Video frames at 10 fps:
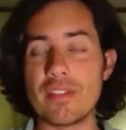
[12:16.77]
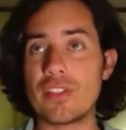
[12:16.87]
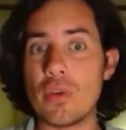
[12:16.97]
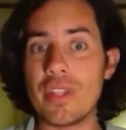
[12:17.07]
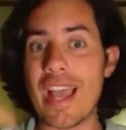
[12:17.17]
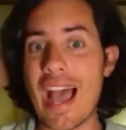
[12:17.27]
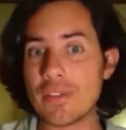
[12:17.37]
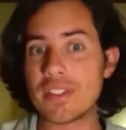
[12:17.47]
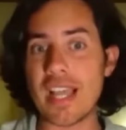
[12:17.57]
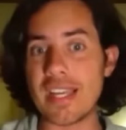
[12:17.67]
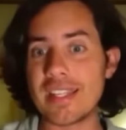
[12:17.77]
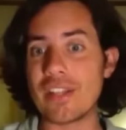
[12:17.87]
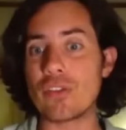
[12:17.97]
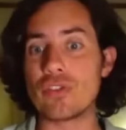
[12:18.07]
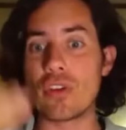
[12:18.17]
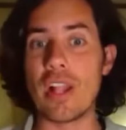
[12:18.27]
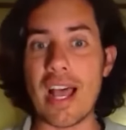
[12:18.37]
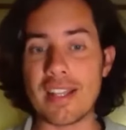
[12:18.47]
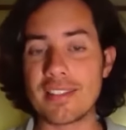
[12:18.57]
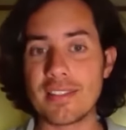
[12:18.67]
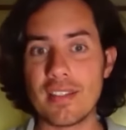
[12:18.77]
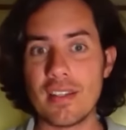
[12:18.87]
So the outside can control us.